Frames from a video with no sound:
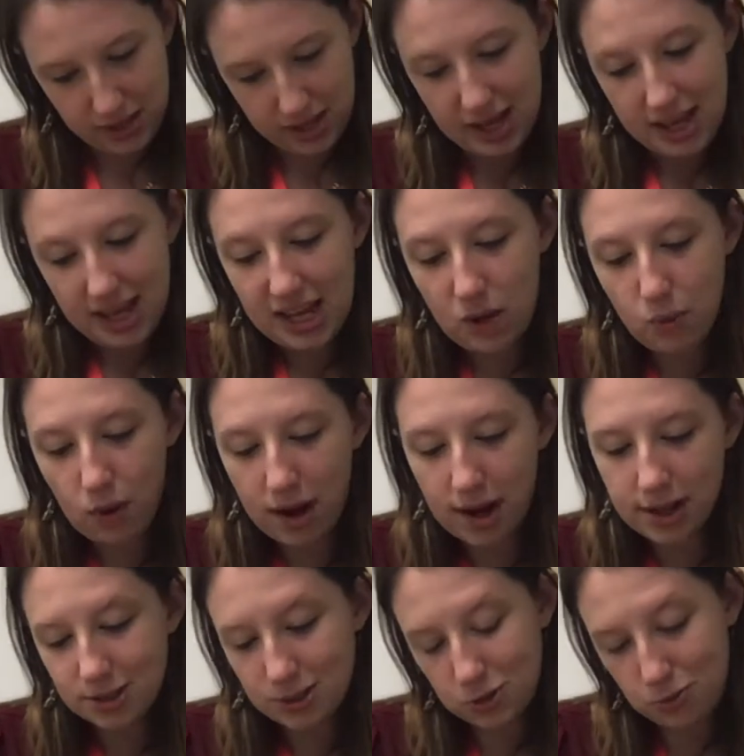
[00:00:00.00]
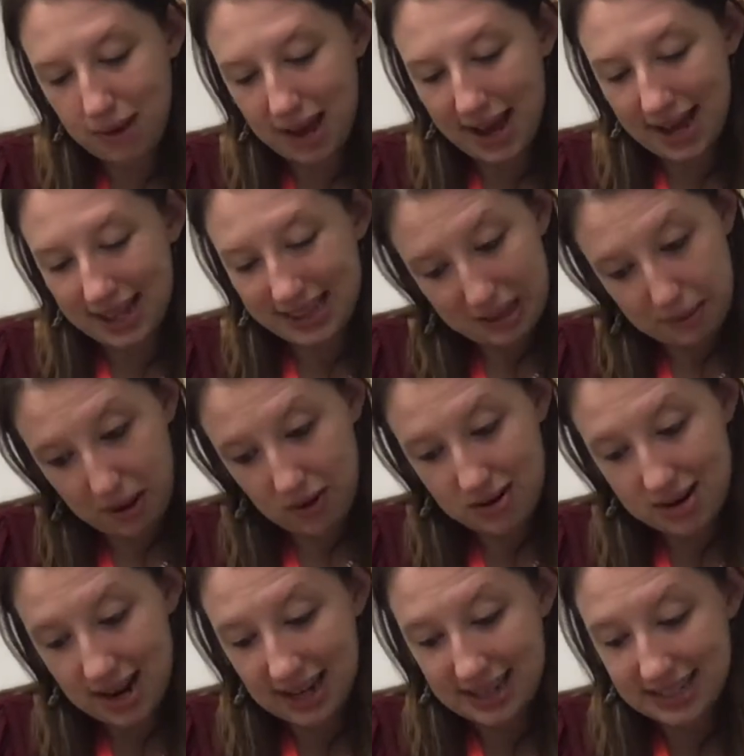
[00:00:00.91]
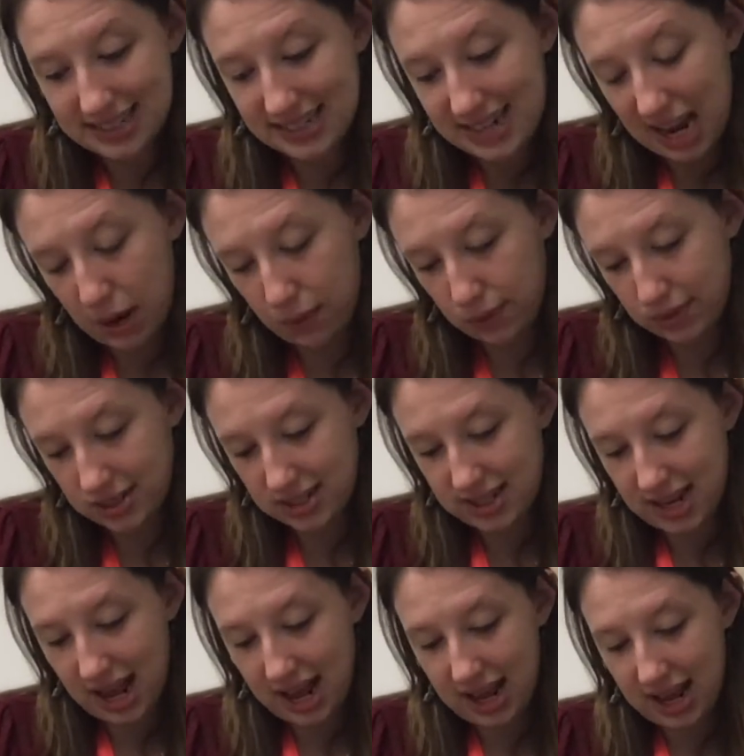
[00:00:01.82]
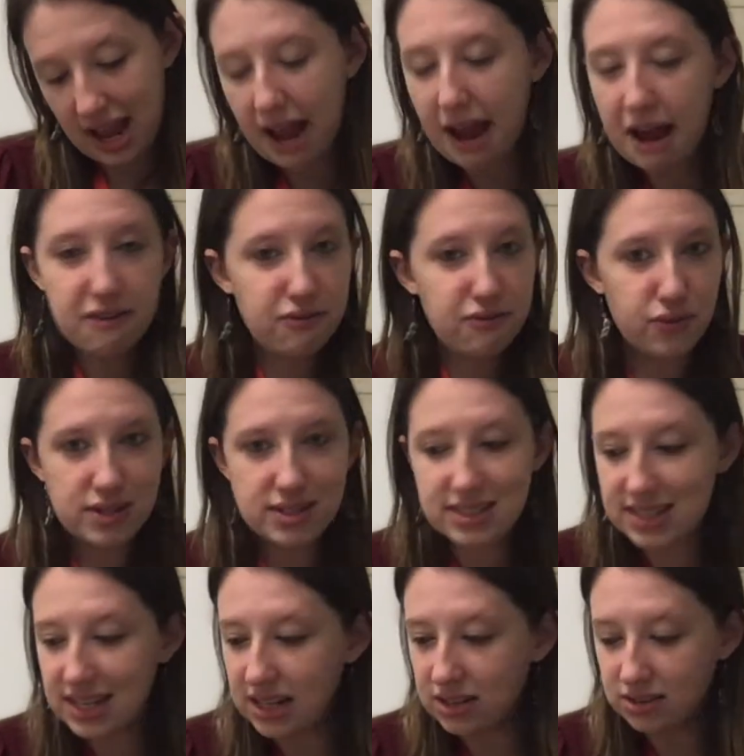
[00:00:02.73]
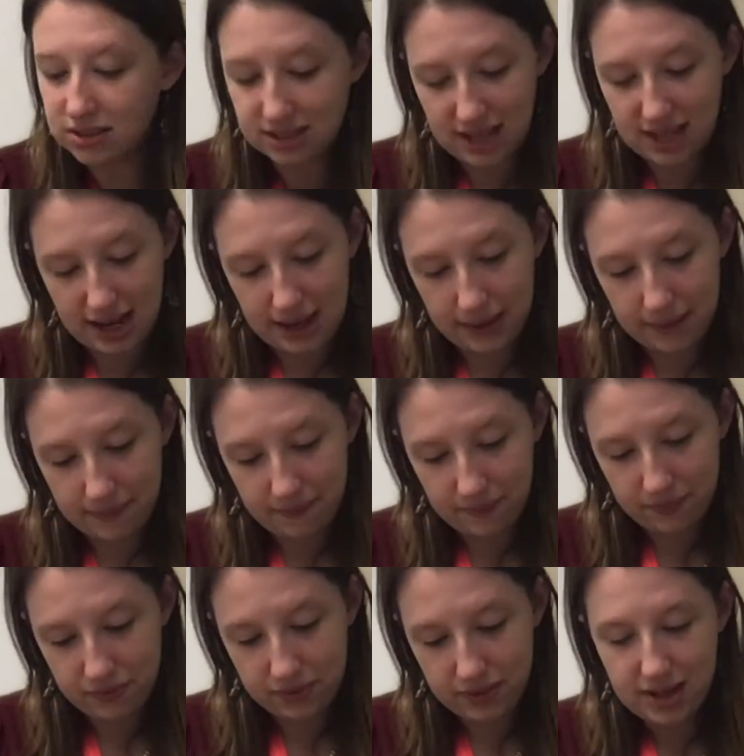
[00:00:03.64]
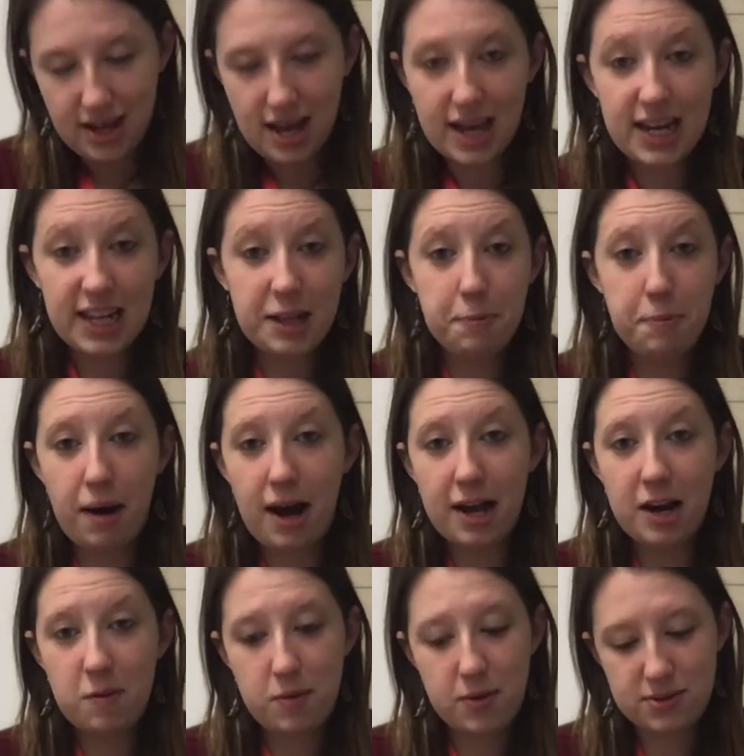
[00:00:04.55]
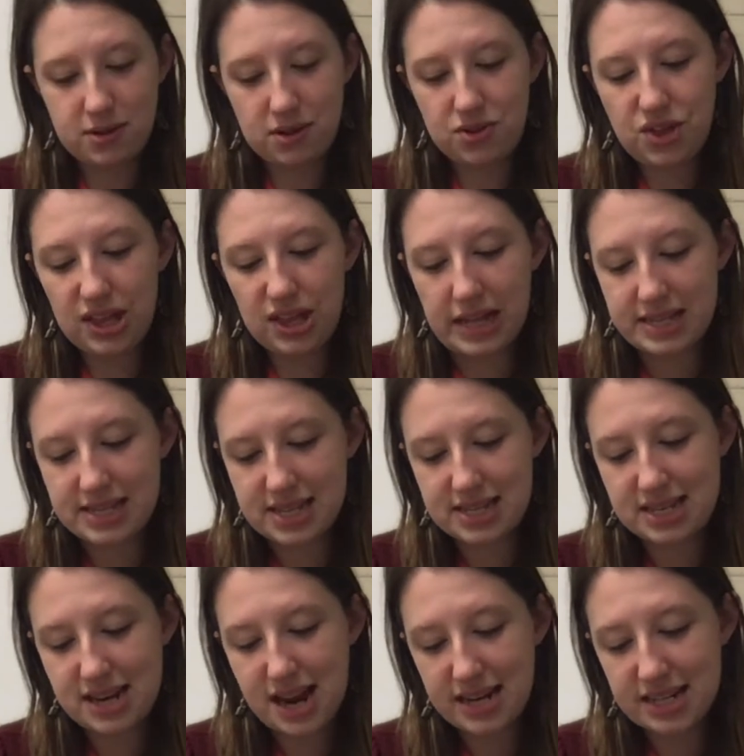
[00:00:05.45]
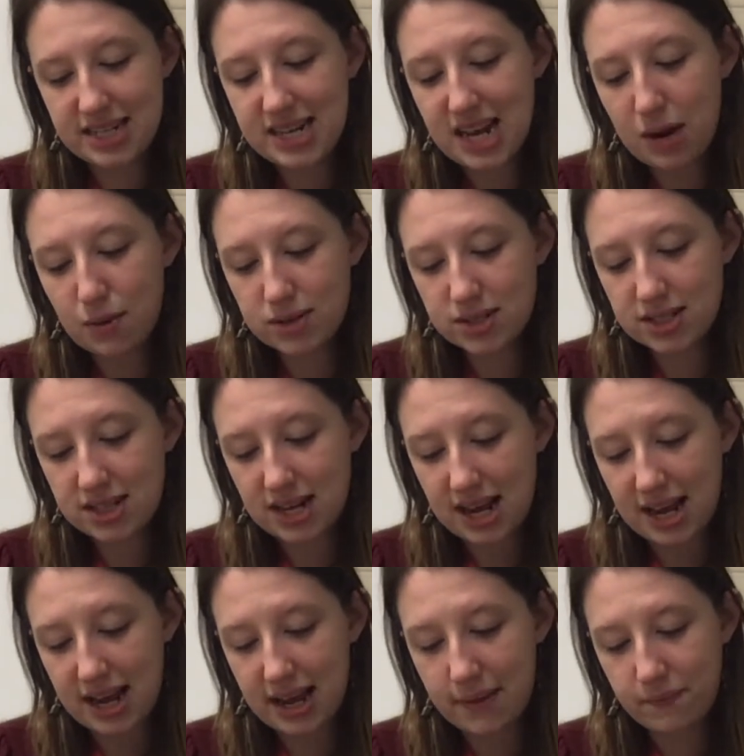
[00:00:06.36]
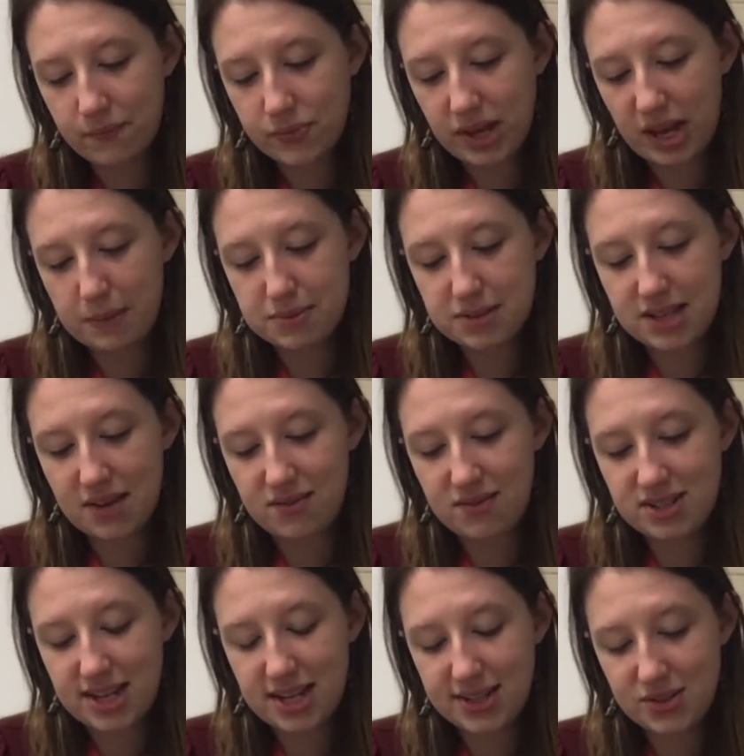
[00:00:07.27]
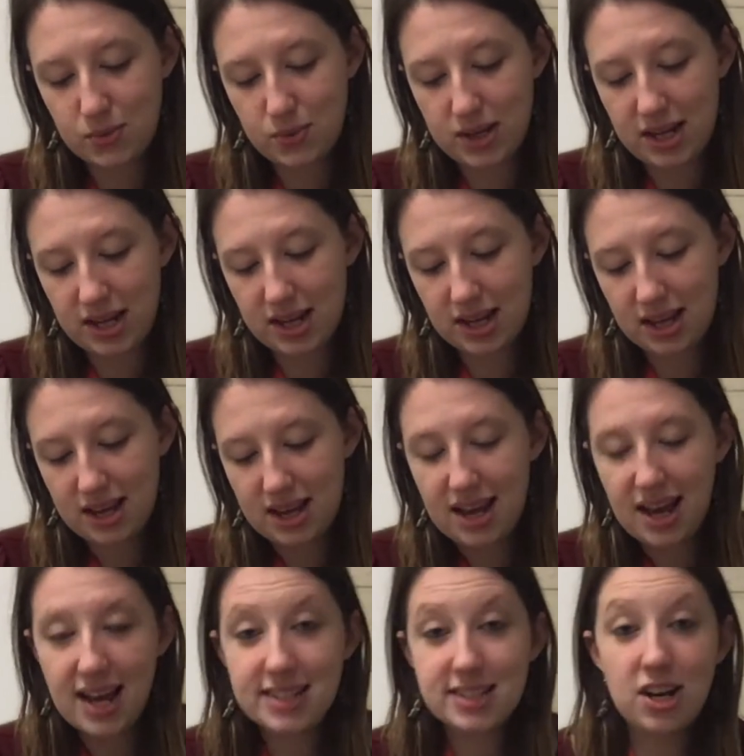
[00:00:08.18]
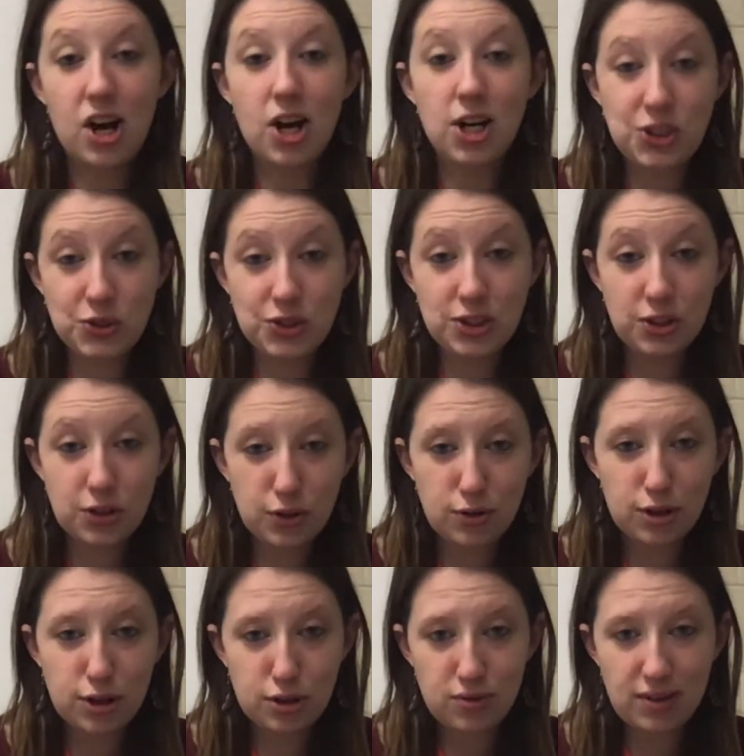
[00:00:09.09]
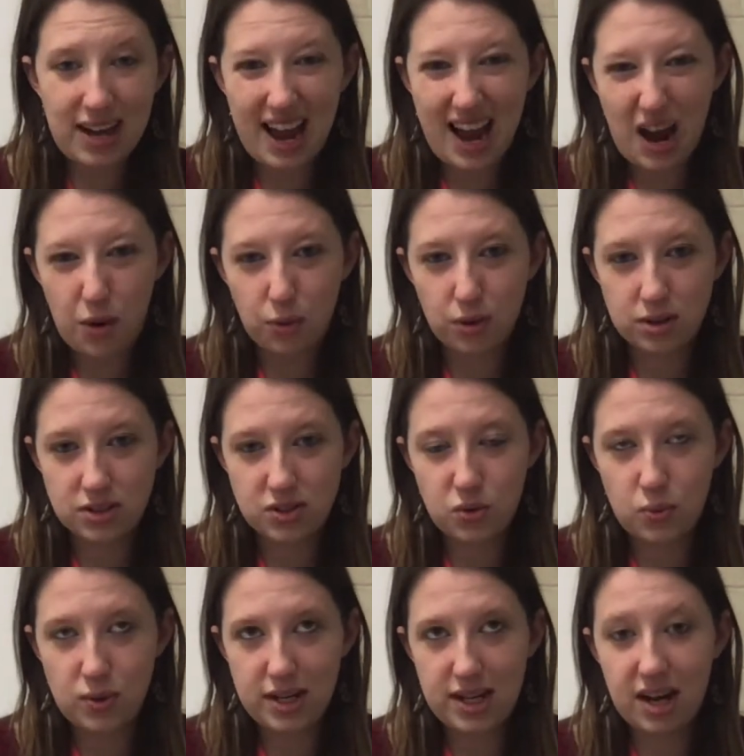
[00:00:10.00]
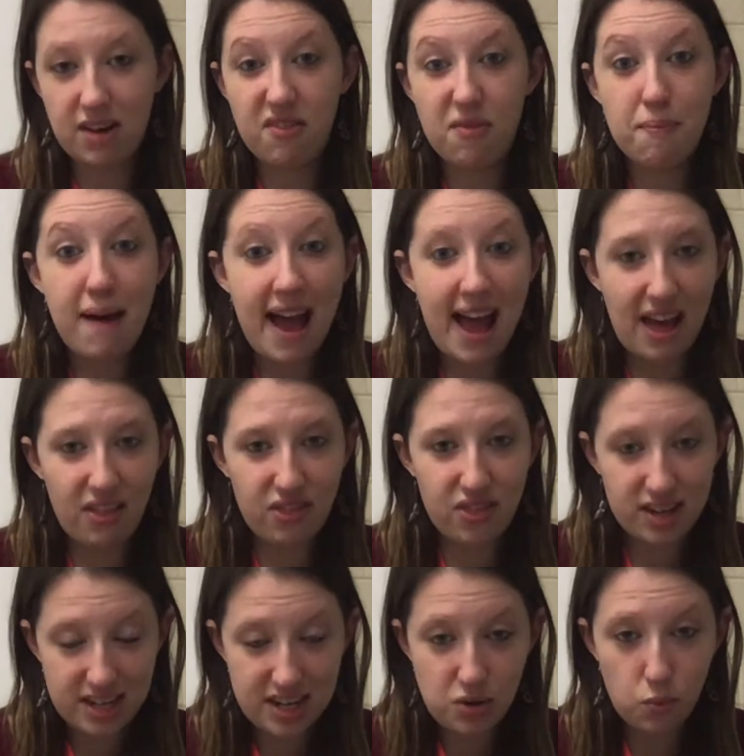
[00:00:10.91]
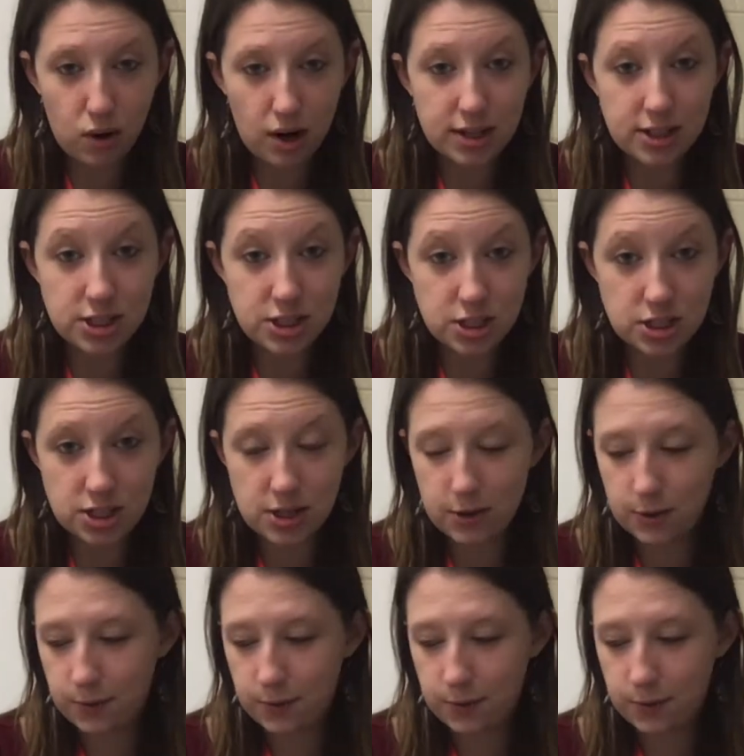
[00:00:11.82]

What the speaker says: He wanted to do math about 19 hours a day, every single day. And on the bottom, there's a thing that says 19 hours a day times 7 days a week is 133 hours a week of math that he wants to do.